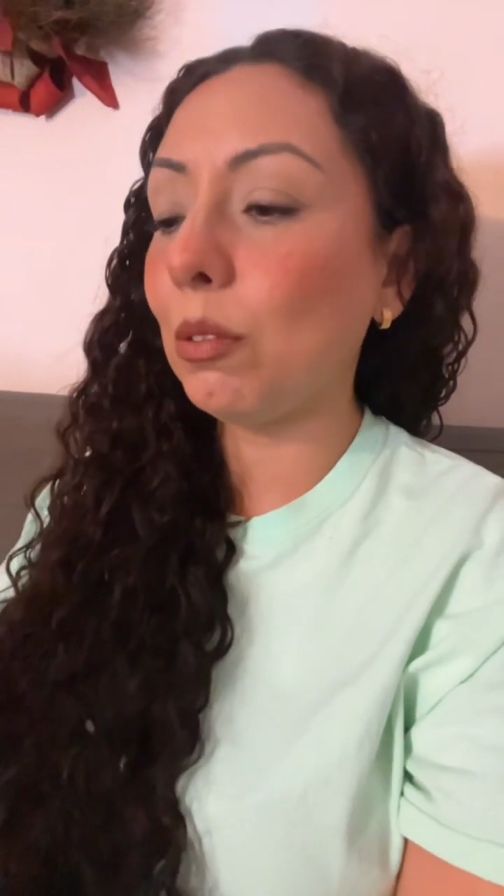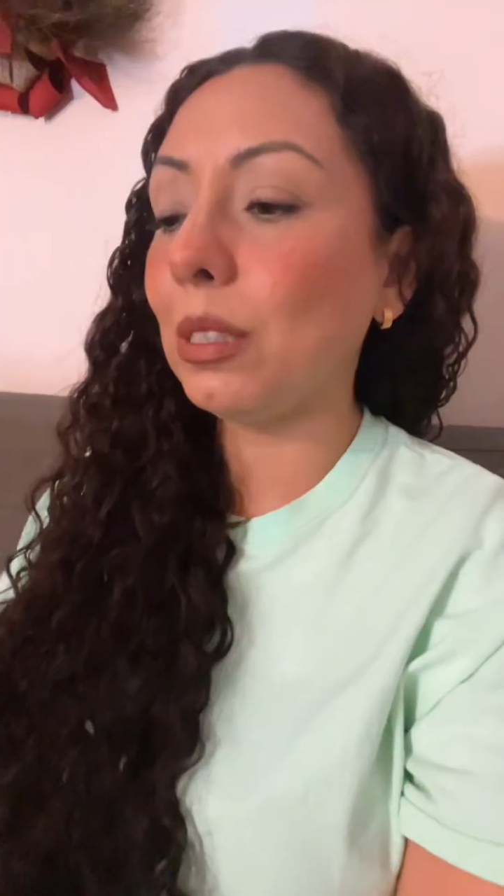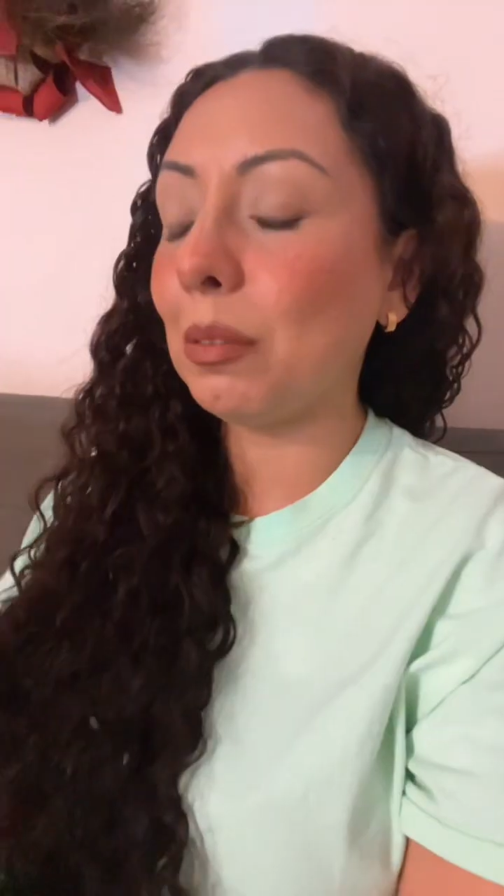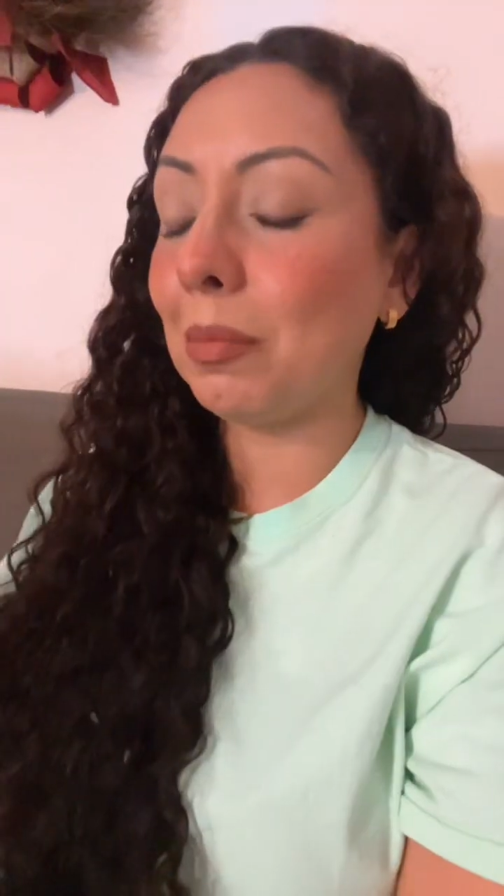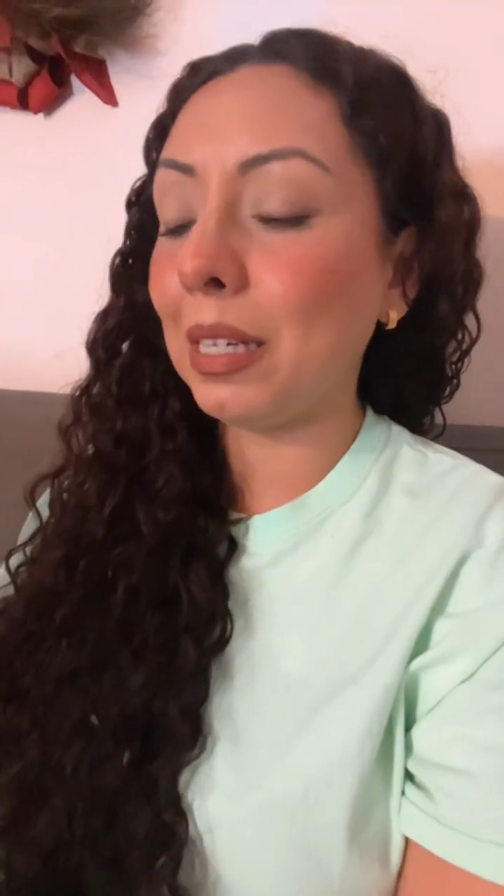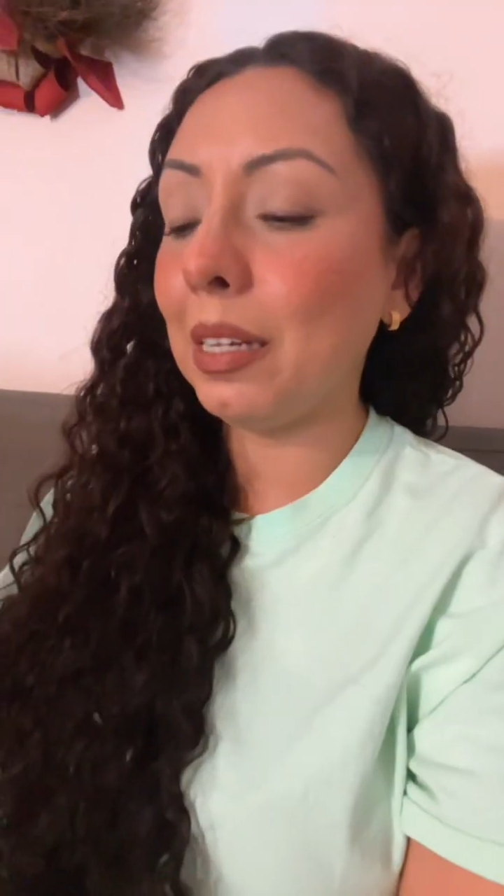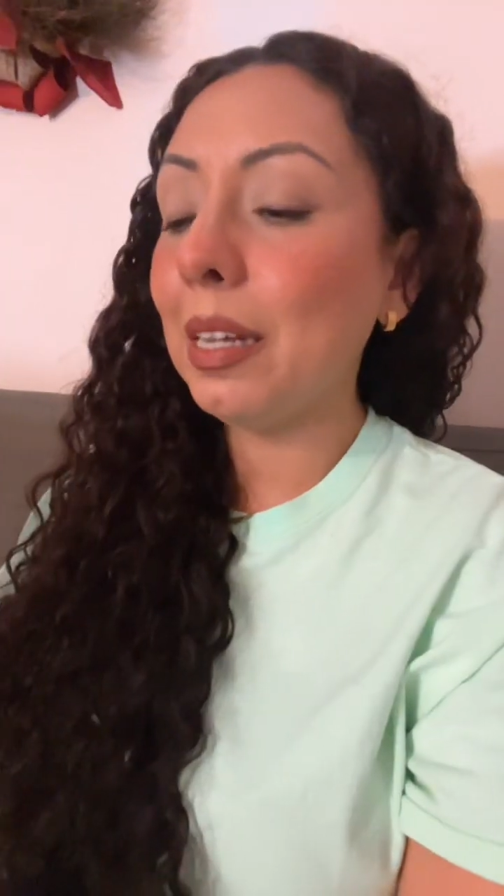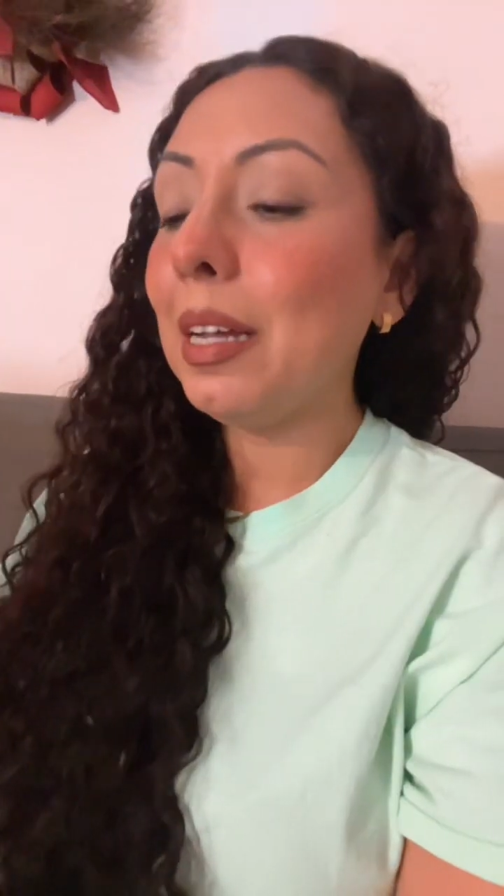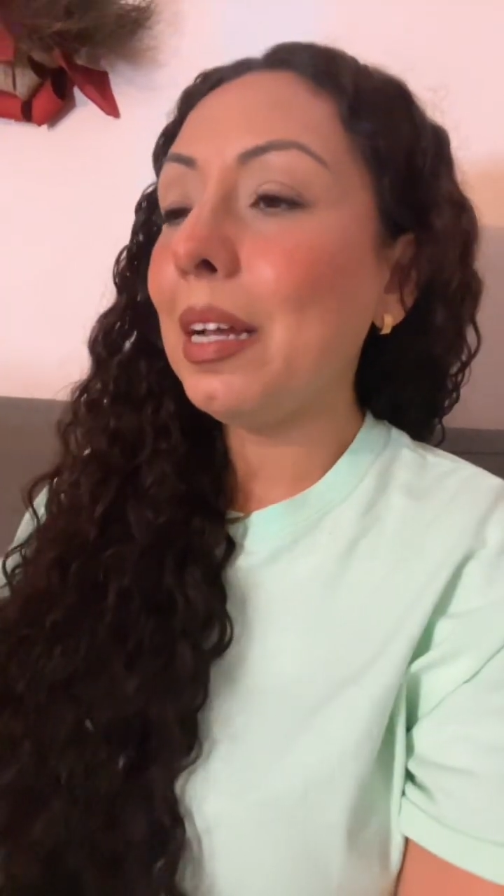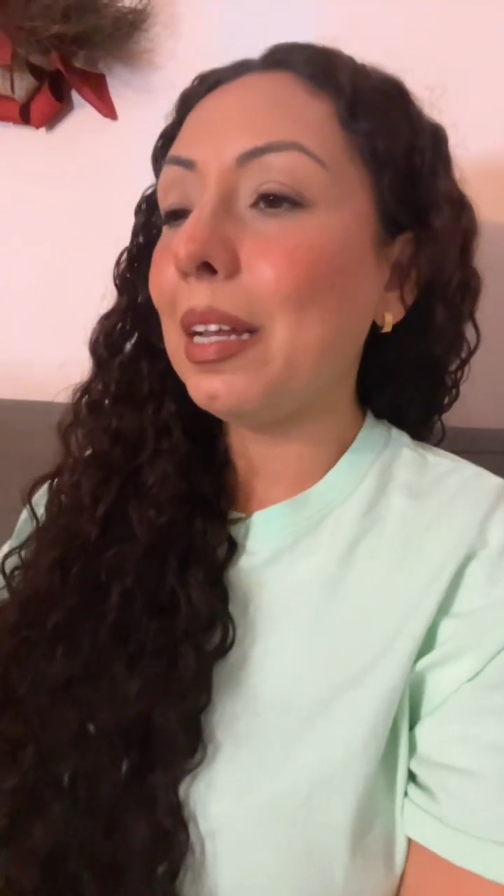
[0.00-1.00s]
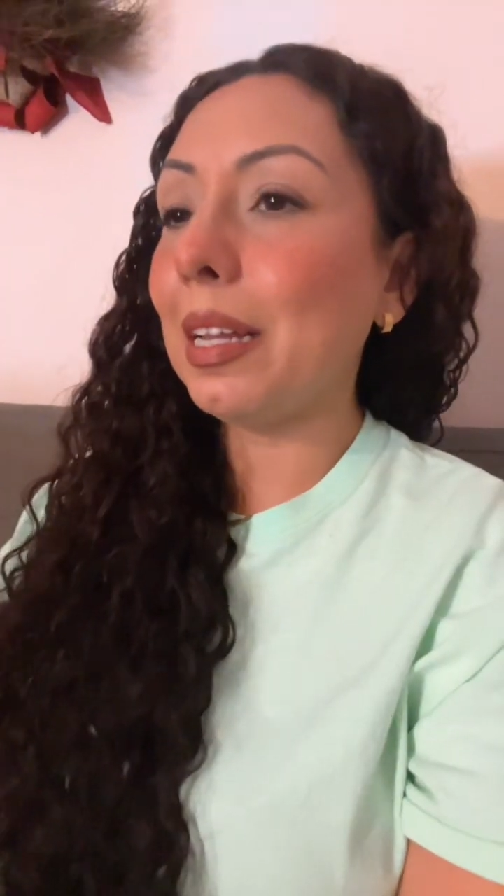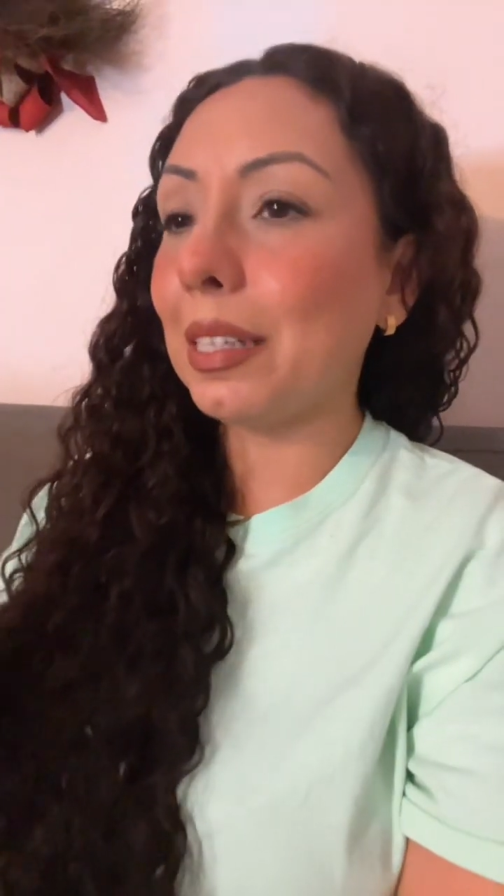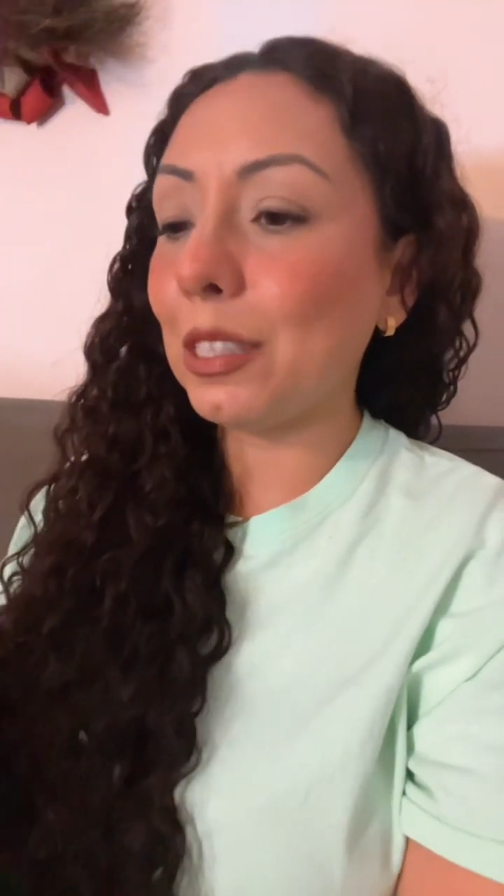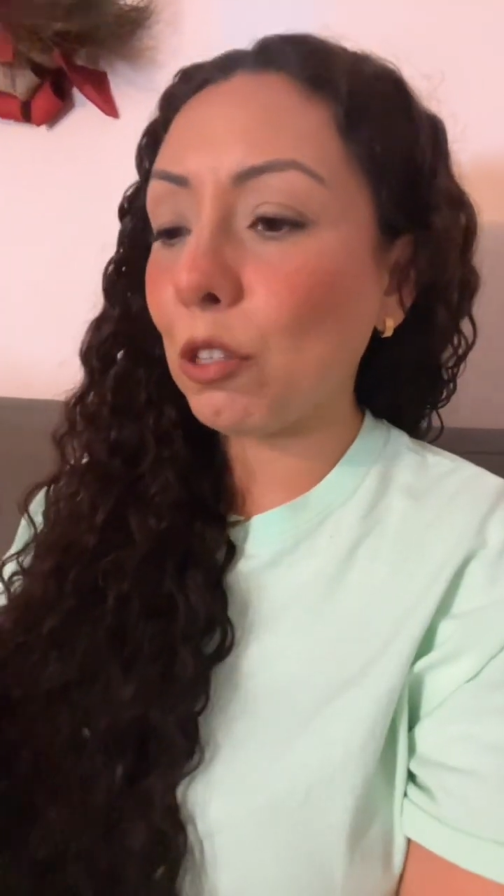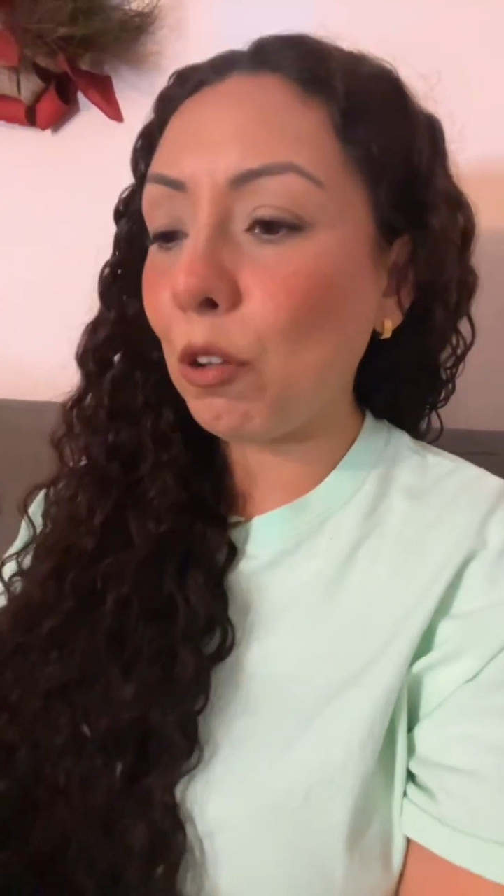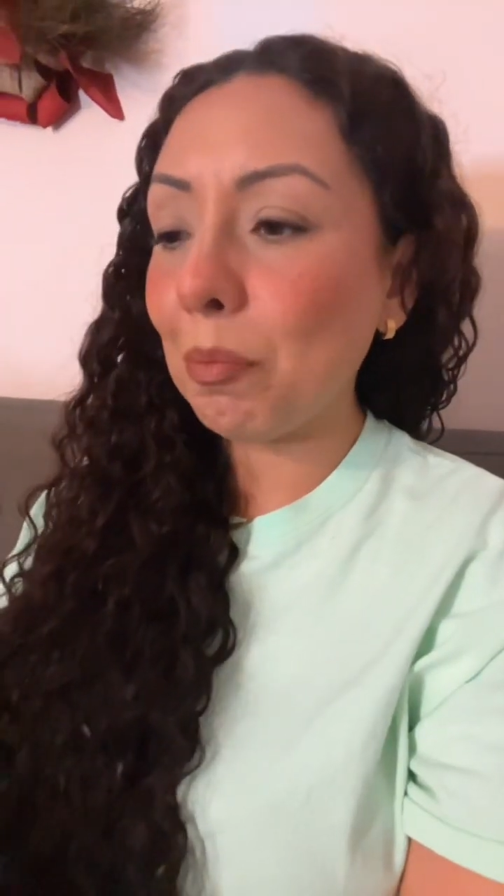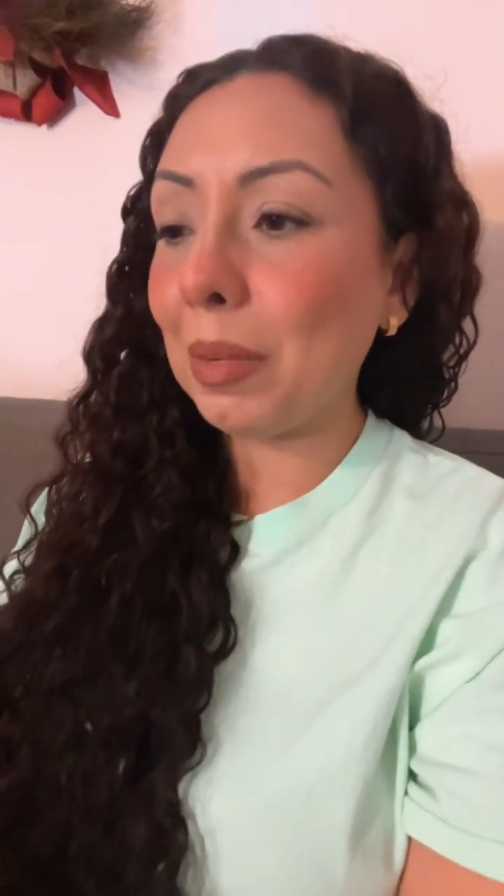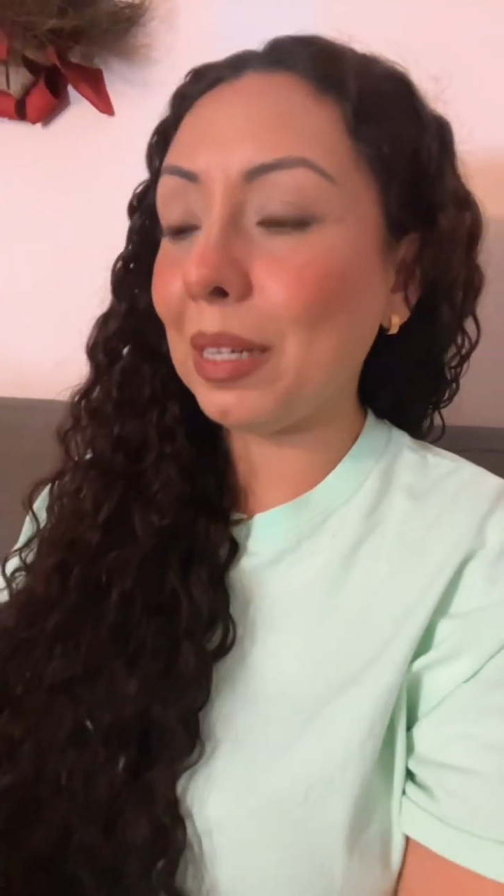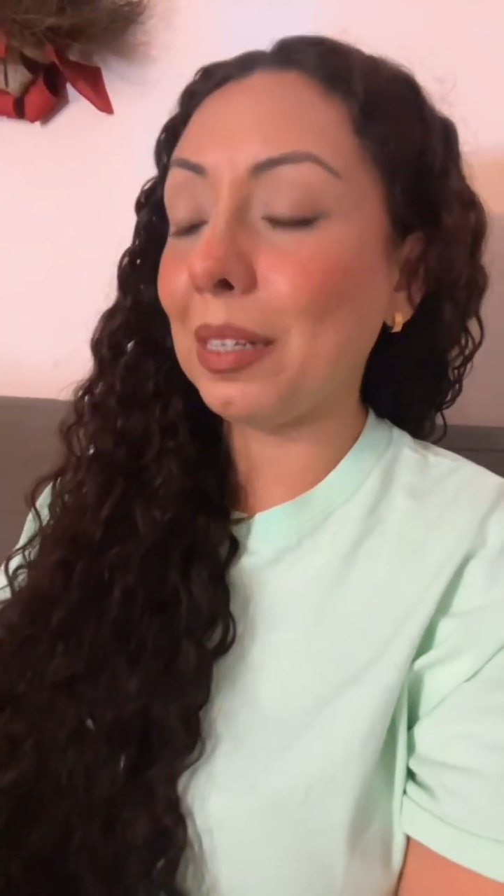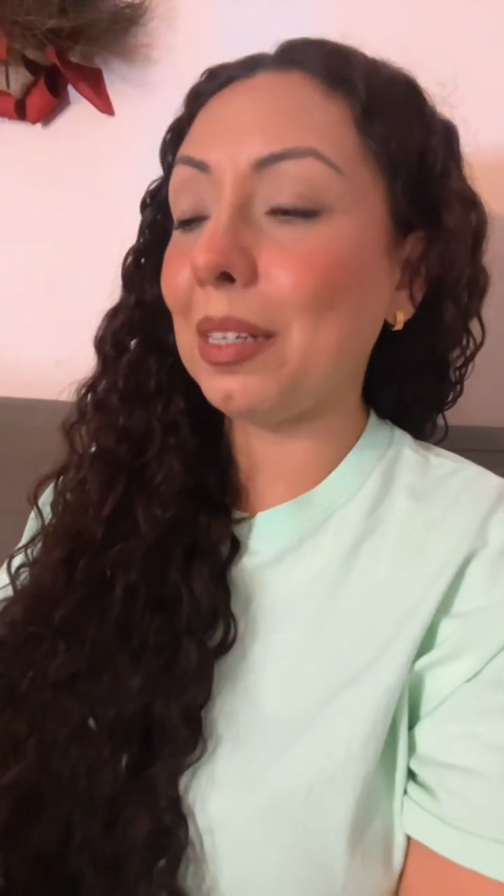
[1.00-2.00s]
assembly, like this whole
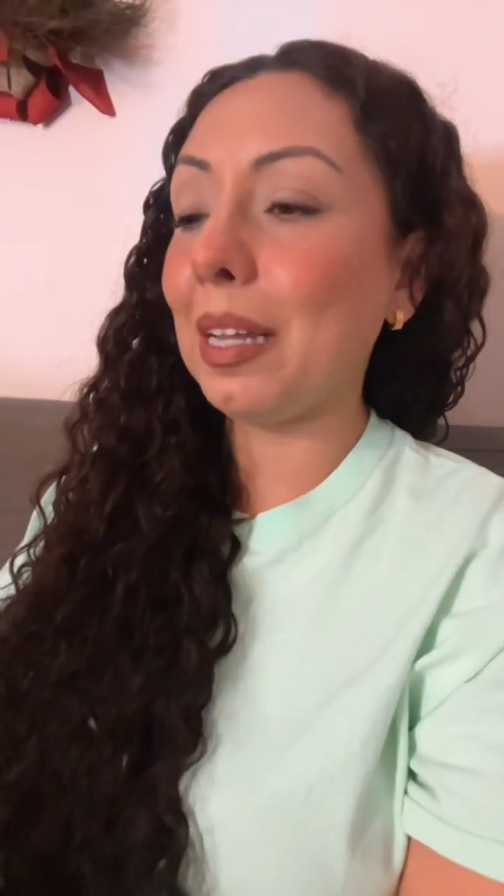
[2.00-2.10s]
month.